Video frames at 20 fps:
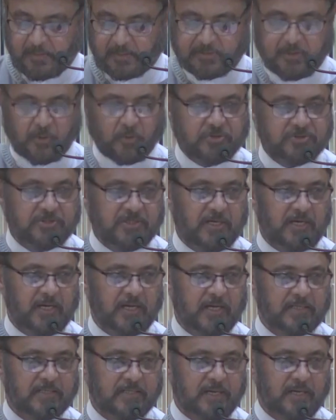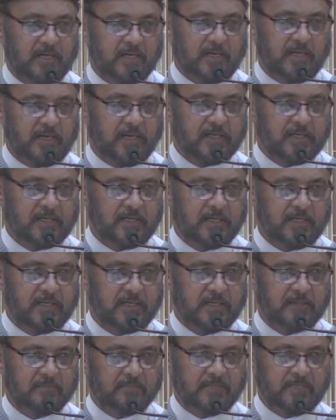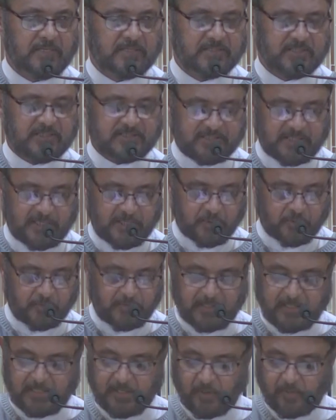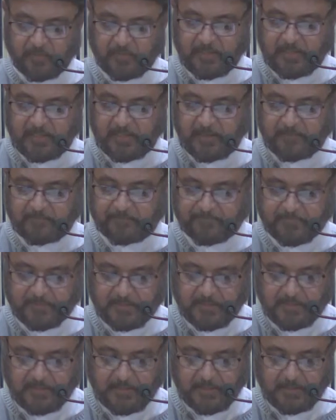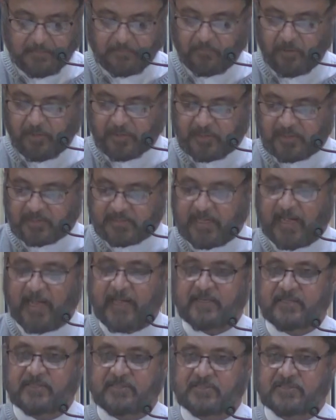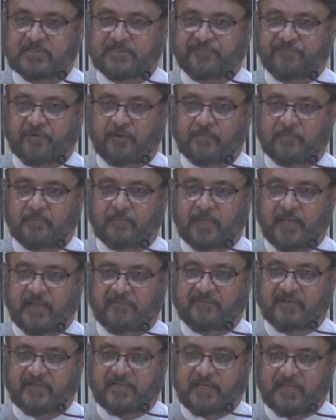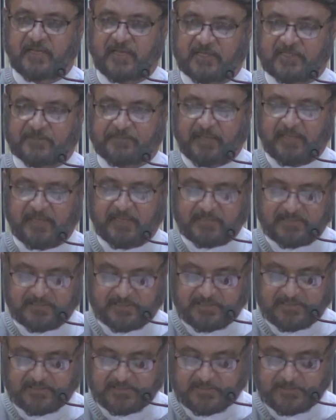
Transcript: Tawjihat akhlaqiyah min at-tajarub al-yawmiyah, moral guidance from everyday experiences.